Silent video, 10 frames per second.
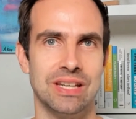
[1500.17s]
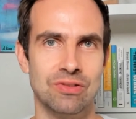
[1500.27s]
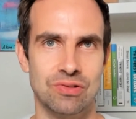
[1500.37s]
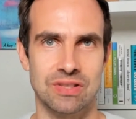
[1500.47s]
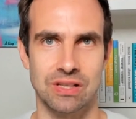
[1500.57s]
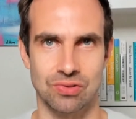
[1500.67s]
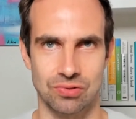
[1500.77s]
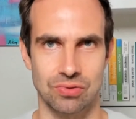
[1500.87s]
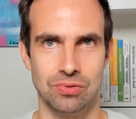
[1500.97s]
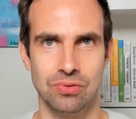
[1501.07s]
interesting
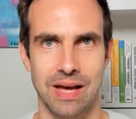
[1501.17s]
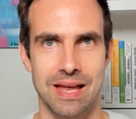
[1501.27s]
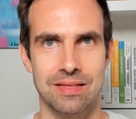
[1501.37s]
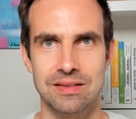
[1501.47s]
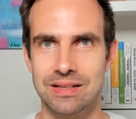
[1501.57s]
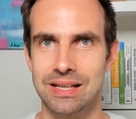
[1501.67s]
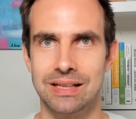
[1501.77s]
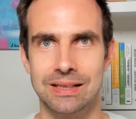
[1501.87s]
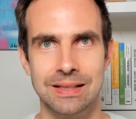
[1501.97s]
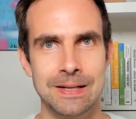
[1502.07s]
to you, and this
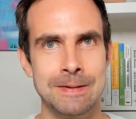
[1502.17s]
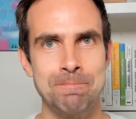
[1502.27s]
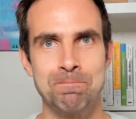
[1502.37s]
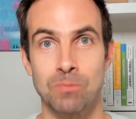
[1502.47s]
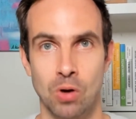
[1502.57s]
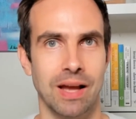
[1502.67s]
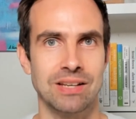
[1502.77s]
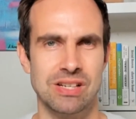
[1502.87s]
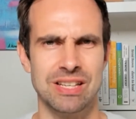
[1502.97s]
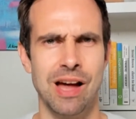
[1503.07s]
little, or
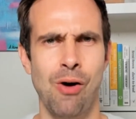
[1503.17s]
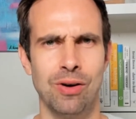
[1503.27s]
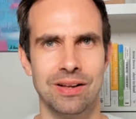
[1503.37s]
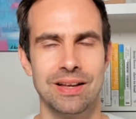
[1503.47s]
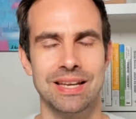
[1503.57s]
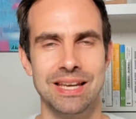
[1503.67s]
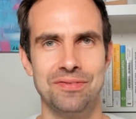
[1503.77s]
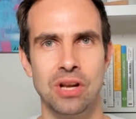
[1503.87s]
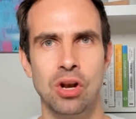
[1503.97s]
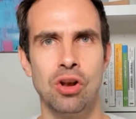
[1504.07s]
actually no,
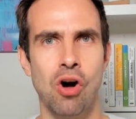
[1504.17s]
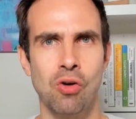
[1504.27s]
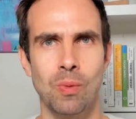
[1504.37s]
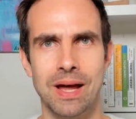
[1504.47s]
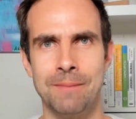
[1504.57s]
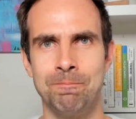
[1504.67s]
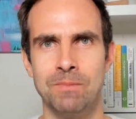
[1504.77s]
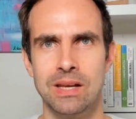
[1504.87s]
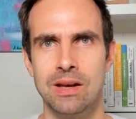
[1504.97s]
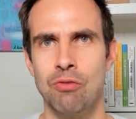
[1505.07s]
even a long one,
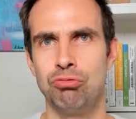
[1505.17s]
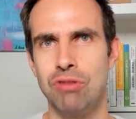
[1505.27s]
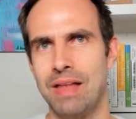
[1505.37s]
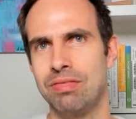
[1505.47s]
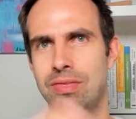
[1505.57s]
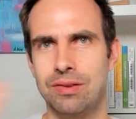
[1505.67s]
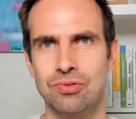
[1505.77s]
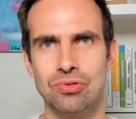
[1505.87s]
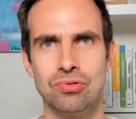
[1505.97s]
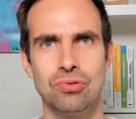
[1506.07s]
run
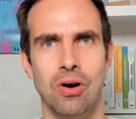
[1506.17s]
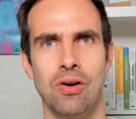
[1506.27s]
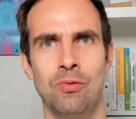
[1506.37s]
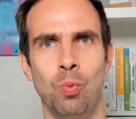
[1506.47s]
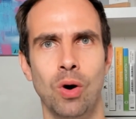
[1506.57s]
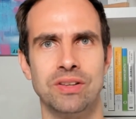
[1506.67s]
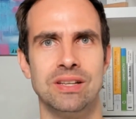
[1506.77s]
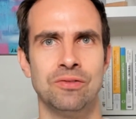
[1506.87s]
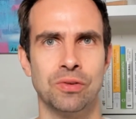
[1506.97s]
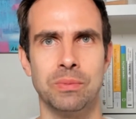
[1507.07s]
through on what
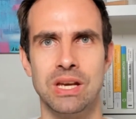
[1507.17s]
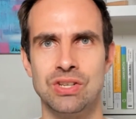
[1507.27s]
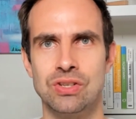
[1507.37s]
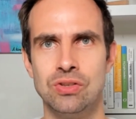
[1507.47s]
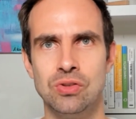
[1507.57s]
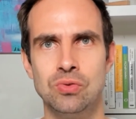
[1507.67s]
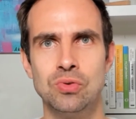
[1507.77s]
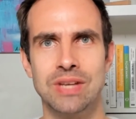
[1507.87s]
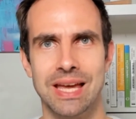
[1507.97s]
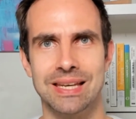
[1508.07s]
information you
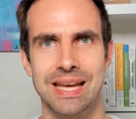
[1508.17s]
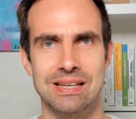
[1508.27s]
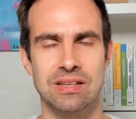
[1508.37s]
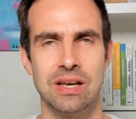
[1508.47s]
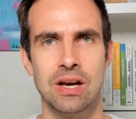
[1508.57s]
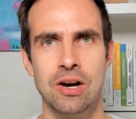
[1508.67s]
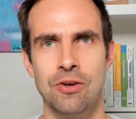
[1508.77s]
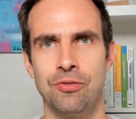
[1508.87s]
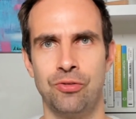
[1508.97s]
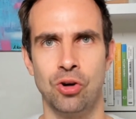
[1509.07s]
can get
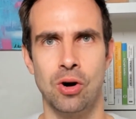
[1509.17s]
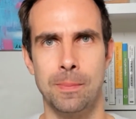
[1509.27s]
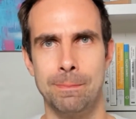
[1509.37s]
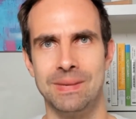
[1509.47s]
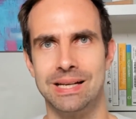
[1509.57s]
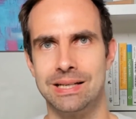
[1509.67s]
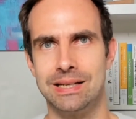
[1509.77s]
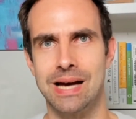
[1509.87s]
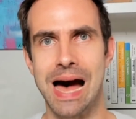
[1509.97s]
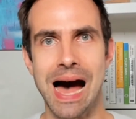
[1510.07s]
from
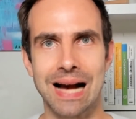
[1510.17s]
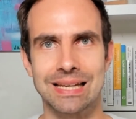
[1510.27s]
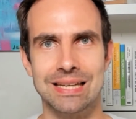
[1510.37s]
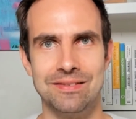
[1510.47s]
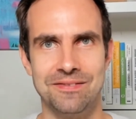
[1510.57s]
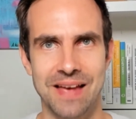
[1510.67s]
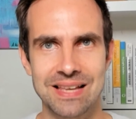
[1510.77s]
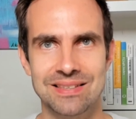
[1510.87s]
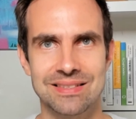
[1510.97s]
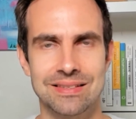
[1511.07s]
Ark
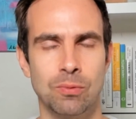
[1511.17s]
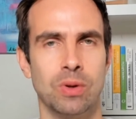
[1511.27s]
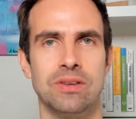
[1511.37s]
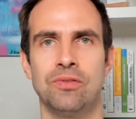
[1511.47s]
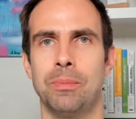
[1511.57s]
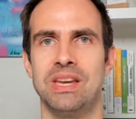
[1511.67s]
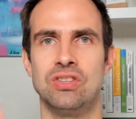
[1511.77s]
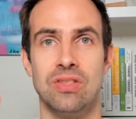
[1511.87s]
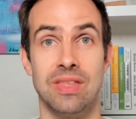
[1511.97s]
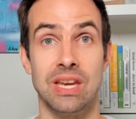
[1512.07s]
Invest, what
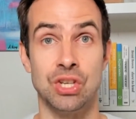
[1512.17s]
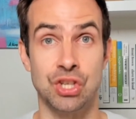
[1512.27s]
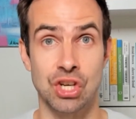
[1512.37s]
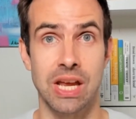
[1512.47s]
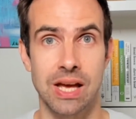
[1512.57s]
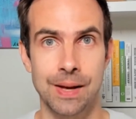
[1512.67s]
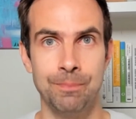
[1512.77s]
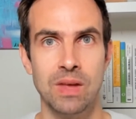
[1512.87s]
information they share,